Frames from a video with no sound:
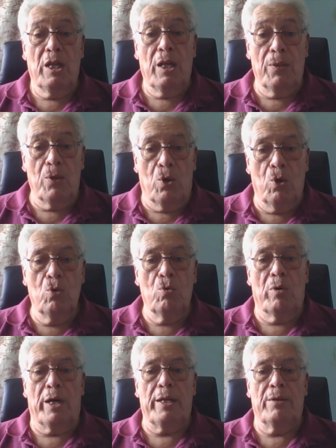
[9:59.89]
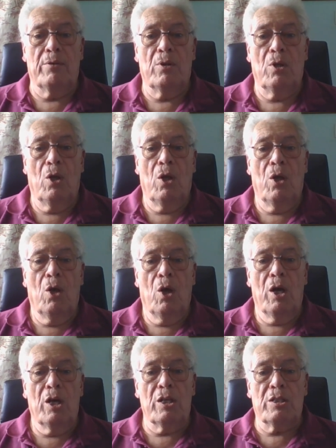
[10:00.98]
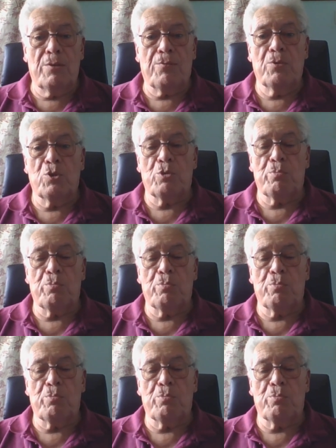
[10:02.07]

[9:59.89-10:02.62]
in the hallway at a different